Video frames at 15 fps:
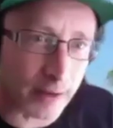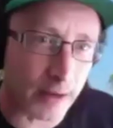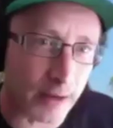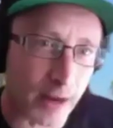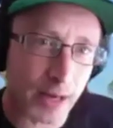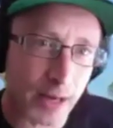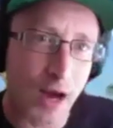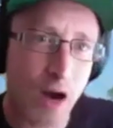of
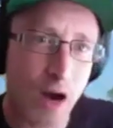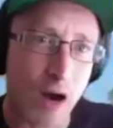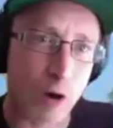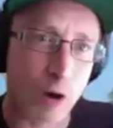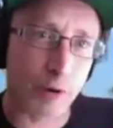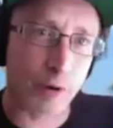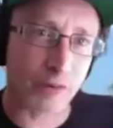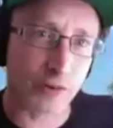like,
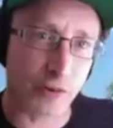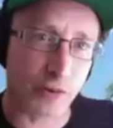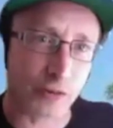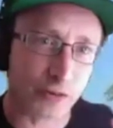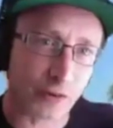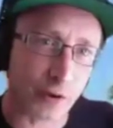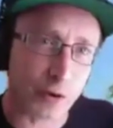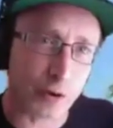oh, it's not
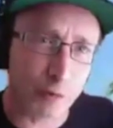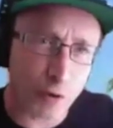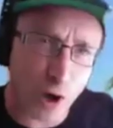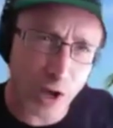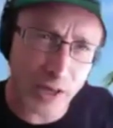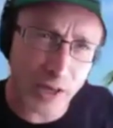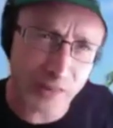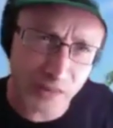so, you've
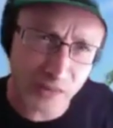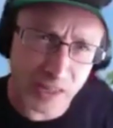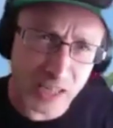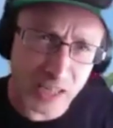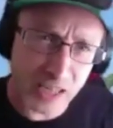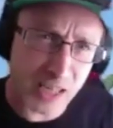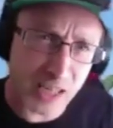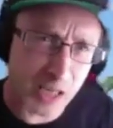got a
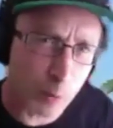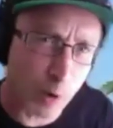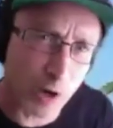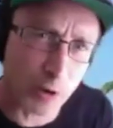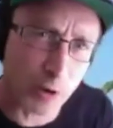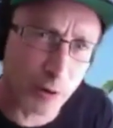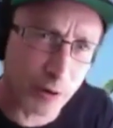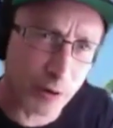
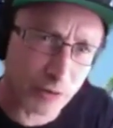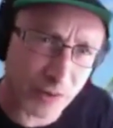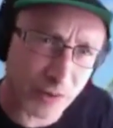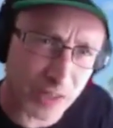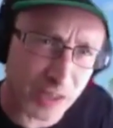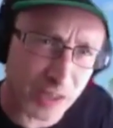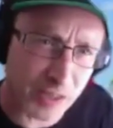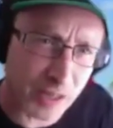SeaWorld
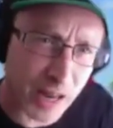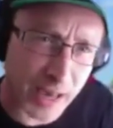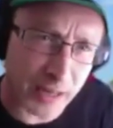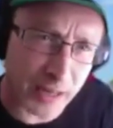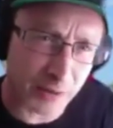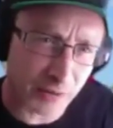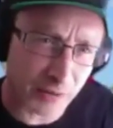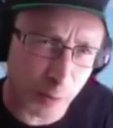thing
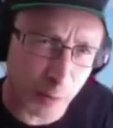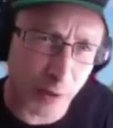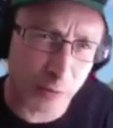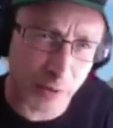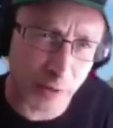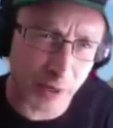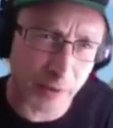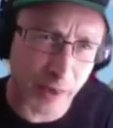
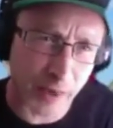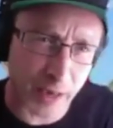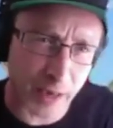there.